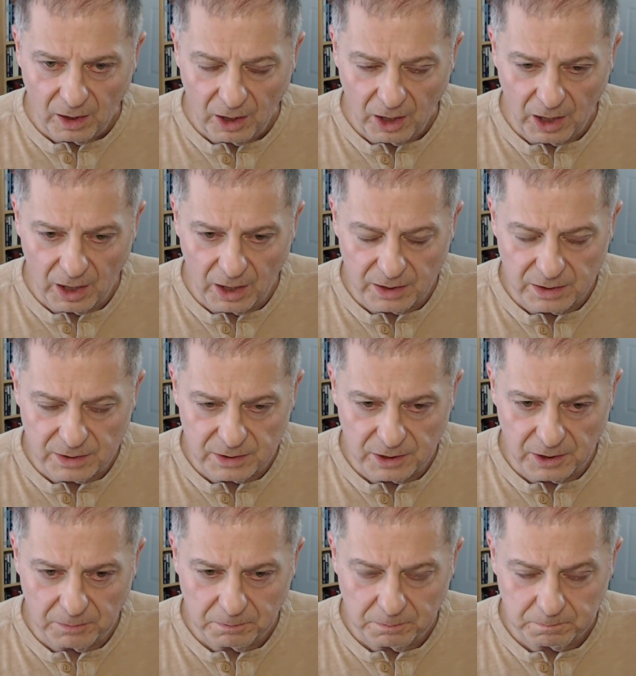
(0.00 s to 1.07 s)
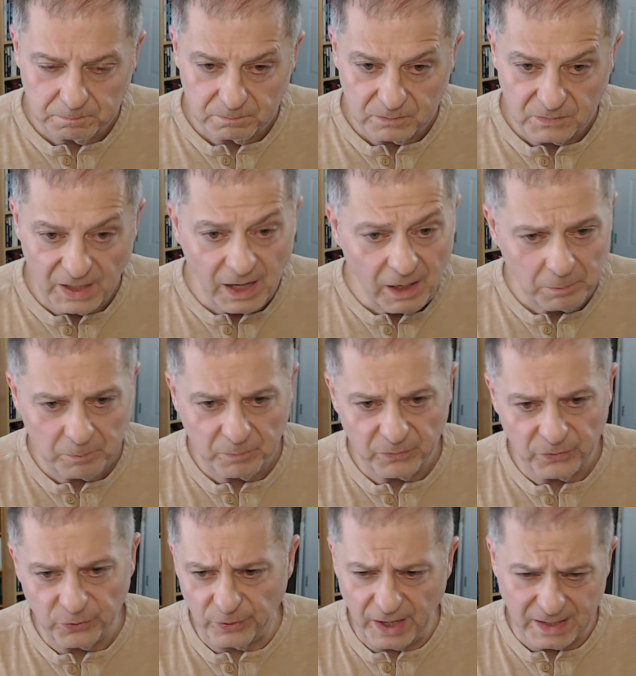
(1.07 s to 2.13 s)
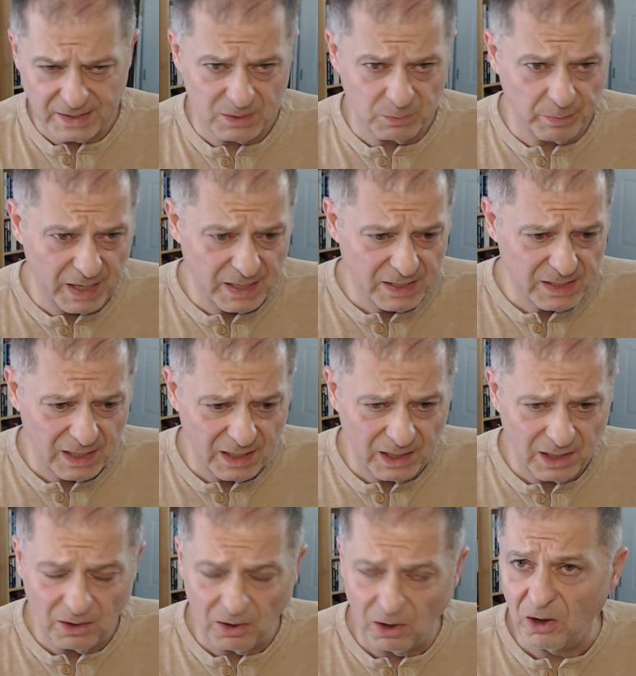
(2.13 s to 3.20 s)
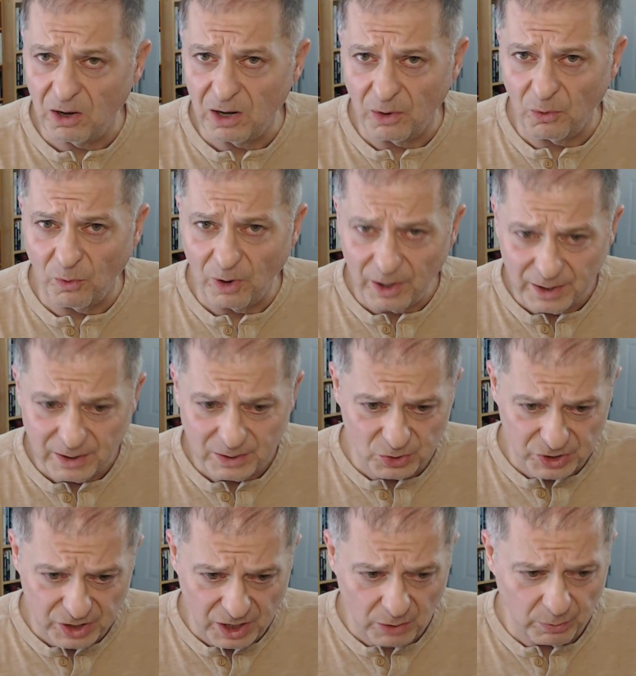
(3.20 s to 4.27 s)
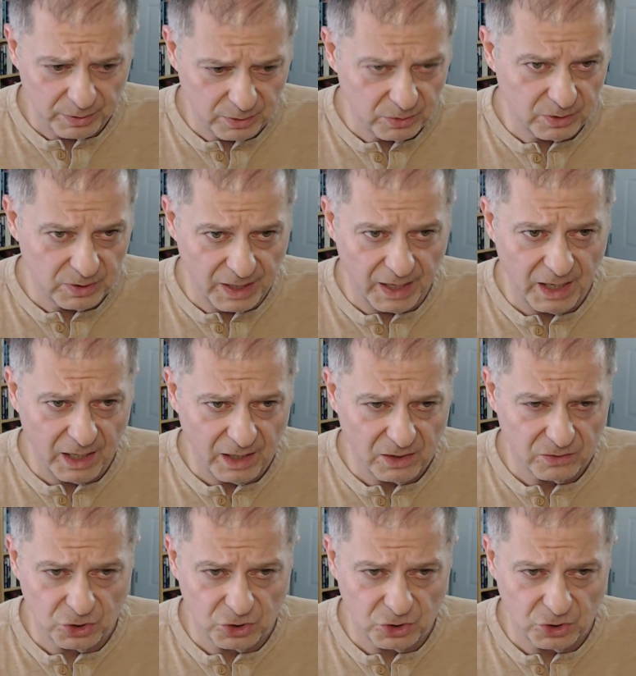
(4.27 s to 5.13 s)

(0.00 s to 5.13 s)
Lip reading: And yeah, so that's basically all I want to share with you today.